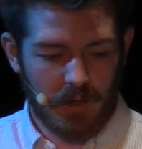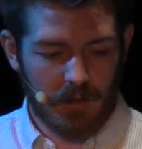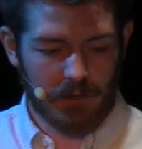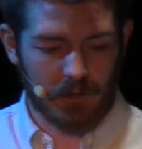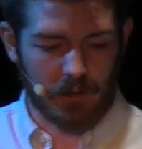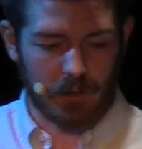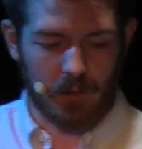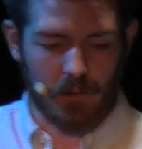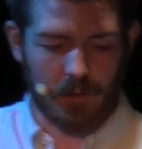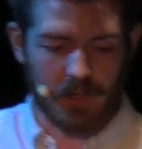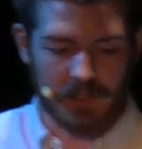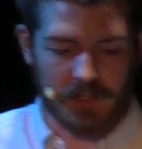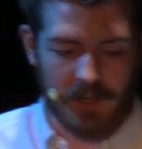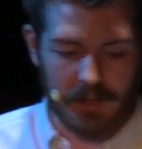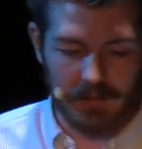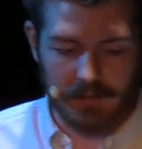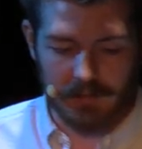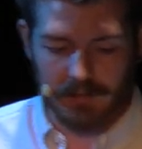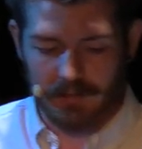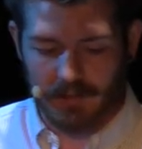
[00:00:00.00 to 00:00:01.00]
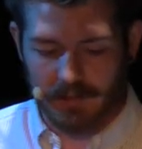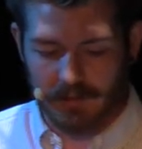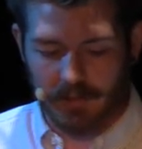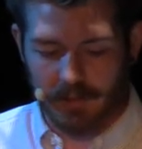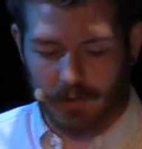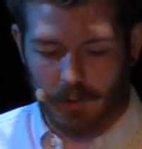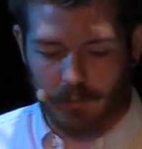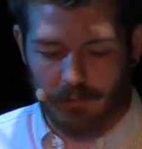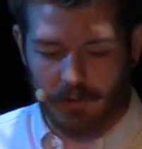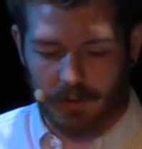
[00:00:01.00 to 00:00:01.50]
so it can, it
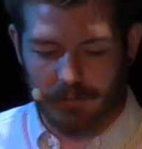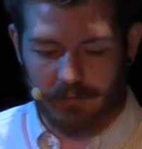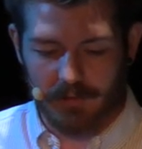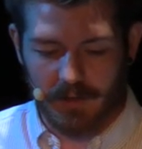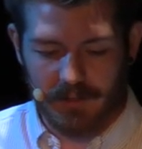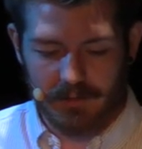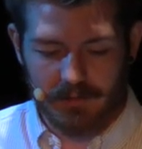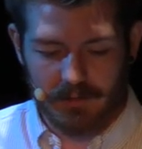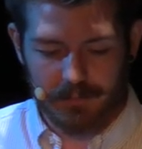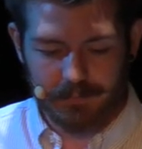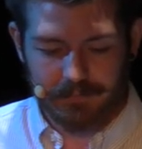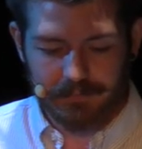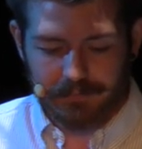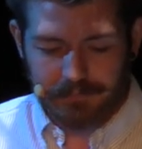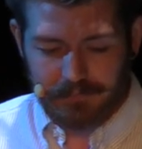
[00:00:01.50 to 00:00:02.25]
can go very fast.